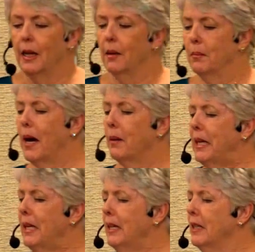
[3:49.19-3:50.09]

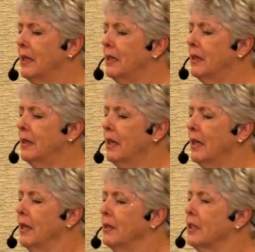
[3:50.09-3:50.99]
Mommy,
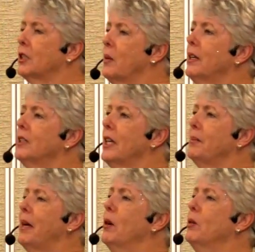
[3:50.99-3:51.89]
the squiggles on
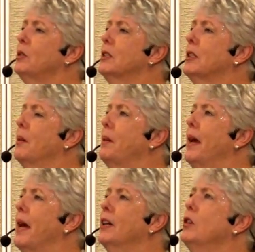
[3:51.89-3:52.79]
my Hostess
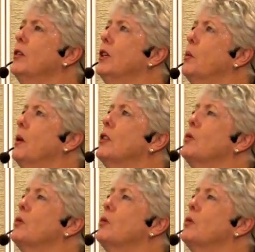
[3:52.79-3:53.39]
cupcake, I know their words.